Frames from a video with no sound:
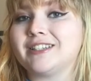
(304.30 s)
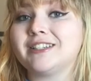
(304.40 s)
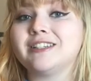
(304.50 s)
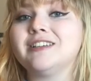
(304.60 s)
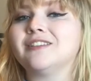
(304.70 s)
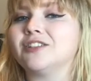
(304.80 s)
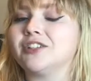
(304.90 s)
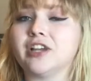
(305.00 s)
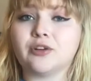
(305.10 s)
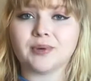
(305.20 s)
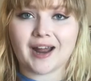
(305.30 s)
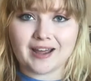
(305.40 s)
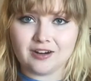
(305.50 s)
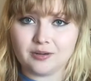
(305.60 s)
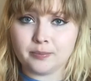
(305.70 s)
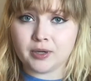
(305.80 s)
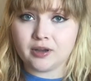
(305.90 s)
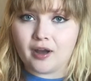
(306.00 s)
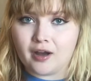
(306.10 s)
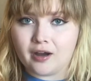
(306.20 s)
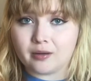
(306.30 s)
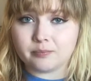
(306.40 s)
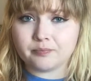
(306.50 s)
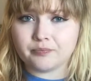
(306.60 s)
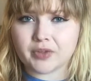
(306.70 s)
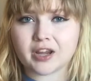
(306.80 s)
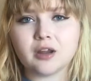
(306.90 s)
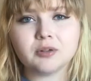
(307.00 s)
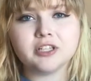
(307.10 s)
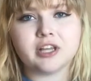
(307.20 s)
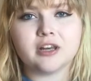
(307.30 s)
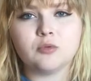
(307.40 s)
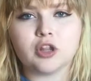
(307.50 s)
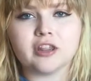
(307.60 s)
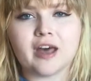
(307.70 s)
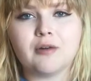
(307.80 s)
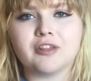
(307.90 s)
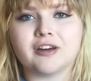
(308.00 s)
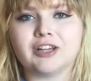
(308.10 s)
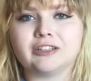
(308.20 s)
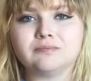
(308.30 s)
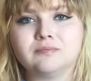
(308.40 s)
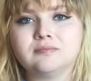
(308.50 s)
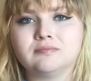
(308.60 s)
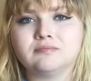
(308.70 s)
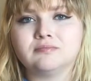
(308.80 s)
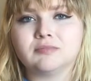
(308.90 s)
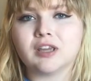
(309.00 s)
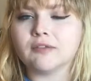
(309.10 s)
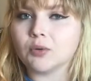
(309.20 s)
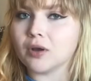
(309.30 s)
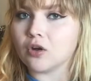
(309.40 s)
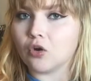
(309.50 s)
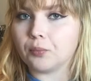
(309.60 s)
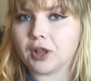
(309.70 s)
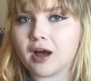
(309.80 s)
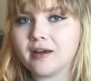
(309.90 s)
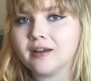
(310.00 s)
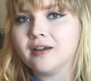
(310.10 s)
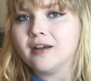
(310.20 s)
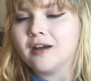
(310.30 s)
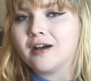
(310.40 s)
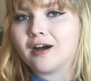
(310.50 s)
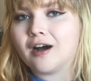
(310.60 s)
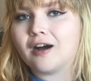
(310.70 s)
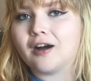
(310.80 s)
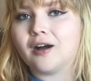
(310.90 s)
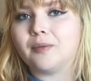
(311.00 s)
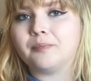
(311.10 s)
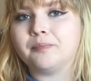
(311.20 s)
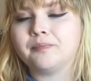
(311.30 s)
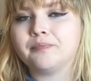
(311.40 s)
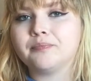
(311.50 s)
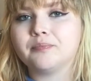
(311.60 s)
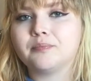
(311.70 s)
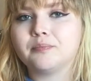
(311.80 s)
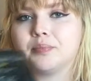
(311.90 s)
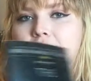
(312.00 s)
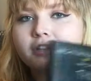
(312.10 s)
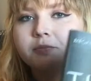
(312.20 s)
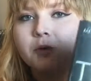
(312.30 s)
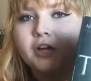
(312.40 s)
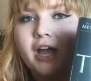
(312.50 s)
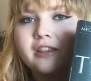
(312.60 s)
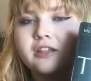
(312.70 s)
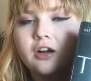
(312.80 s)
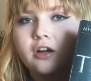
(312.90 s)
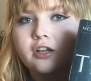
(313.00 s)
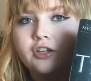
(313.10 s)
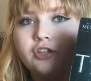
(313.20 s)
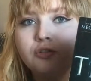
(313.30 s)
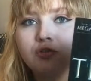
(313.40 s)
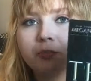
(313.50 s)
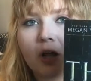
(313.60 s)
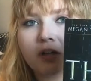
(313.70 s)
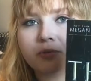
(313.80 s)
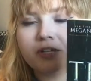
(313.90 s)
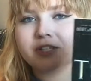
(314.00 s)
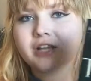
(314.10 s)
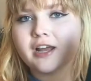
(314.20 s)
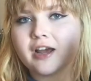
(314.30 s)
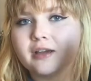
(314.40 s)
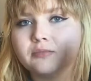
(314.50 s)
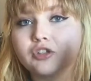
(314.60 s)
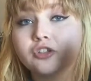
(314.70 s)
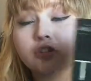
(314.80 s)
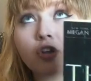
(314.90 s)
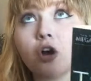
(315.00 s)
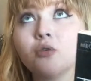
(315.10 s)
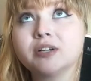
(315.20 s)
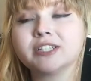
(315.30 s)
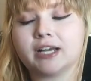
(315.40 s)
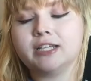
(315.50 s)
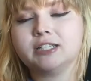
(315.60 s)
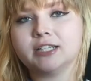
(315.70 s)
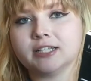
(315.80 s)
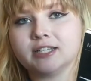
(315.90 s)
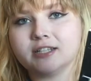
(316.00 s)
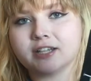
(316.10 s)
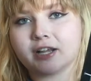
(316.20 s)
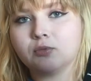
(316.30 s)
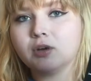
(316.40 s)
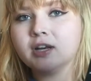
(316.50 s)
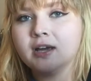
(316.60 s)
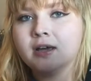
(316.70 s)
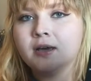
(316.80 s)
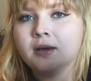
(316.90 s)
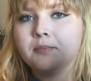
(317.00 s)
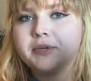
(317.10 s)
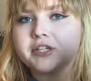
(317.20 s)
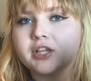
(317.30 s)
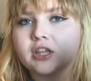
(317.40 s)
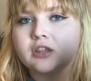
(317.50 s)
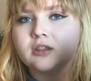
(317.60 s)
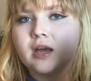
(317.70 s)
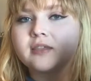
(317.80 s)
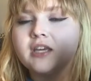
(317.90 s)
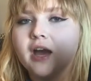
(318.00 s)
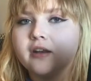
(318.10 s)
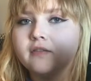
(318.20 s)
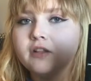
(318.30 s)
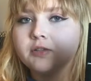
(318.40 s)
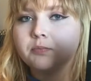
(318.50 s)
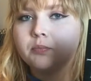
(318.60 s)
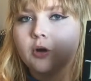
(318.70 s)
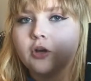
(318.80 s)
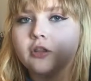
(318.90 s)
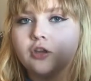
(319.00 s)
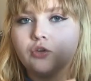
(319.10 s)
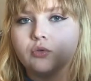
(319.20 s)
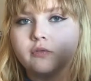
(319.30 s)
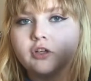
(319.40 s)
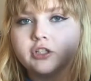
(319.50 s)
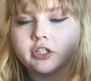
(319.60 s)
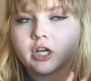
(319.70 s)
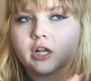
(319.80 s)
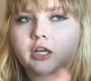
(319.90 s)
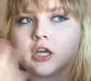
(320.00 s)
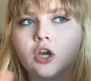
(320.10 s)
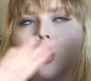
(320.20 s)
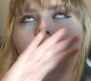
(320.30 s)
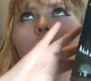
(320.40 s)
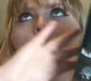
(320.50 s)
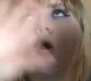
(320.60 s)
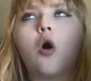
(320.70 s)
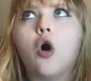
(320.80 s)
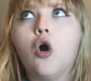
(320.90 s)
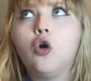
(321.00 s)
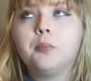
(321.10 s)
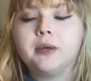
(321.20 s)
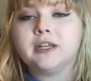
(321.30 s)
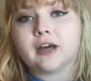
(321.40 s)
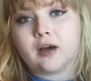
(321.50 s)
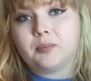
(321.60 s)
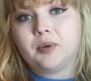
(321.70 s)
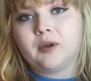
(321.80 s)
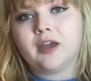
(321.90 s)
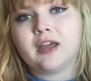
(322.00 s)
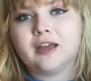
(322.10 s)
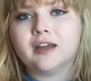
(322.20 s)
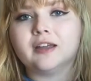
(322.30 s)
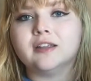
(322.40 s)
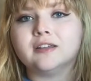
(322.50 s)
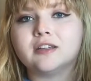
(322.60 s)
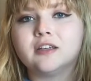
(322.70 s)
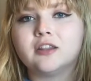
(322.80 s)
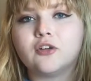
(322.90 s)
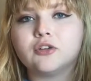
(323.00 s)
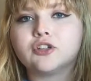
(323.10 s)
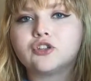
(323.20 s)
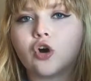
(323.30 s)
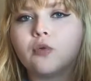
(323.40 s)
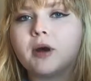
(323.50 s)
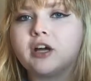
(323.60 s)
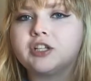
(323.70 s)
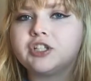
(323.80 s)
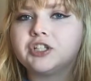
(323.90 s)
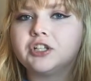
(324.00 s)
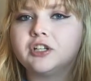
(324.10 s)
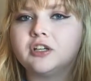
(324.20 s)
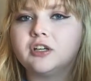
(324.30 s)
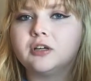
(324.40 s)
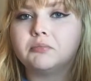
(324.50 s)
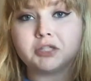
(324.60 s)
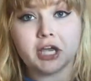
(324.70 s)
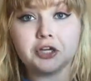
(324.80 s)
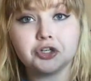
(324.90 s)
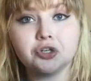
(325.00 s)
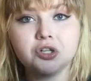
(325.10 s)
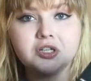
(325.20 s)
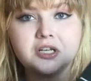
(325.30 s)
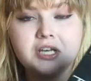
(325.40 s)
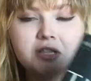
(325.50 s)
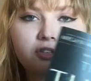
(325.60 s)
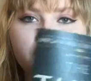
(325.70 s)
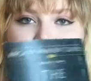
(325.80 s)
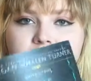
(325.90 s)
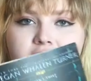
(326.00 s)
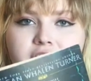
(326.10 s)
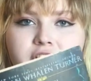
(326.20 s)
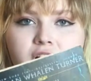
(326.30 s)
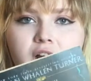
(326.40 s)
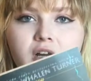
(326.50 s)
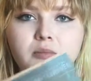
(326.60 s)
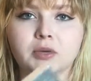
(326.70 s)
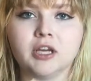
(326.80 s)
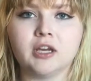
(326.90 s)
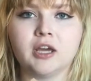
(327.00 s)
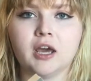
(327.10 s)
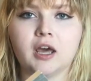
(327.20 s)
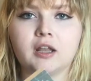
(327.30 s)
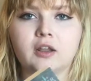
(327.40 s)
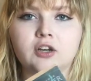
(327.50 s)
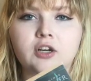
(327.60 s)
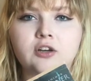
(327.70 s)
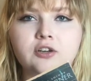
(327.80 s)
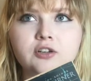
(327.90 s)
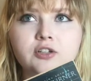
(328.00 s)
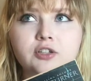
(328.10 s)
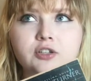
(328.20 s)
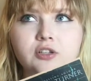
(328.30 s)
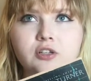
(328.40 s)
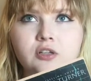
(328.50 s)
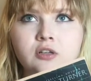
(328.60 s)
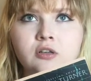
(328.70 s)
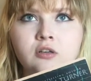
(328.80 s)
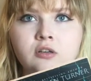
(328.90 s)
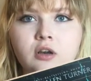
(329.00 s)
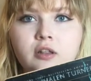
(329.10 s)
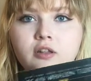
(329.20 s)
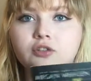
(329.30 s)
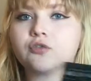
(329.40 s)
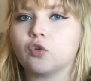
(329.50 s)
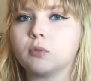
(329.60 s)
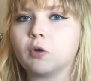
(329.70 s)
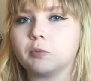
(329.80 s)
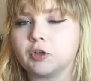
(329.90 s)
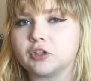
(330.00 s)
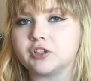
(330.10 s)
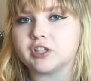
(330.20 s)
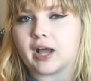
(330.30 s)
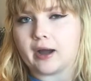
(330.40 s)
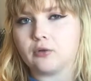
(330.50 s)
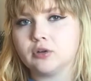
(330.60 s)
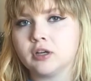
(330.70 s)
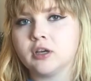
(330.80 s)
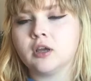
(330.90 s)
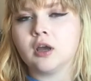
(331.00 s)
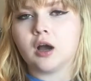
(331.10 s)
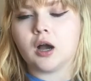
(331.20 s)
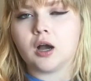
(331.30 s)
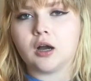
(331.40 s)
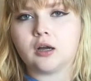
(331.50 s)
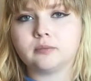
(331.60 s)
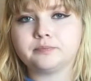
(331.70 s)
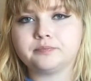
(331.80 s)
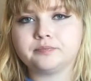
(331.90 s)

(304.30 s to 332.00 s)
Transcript: steal a sacred item. Um, I can't really say any more than that without like giving away the whole plot. Um, but this book ended on a huge plot twist, and I am so excited to get to the second one because like at the end of this book, the universe just kind of like opened up, and there was so much potential in this universe. Um, and there's, I think there's four more books out. Um,